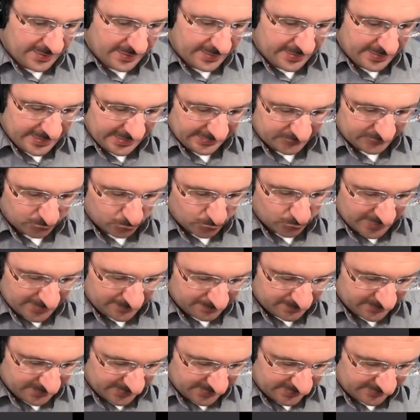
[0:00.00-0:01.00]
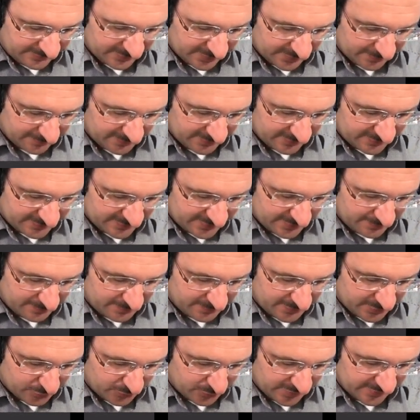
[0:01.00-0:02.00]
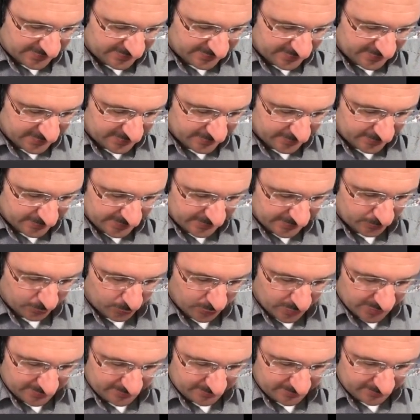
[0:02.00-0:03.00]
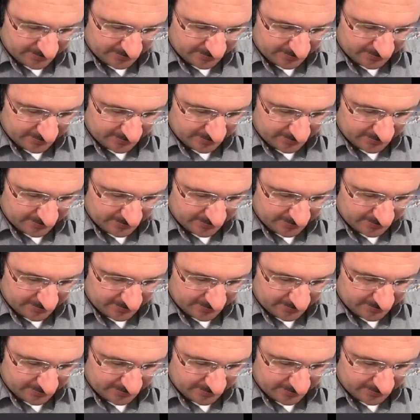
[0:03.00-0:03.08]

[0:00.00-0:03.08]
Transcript: X1 is obviously between 0 and 1.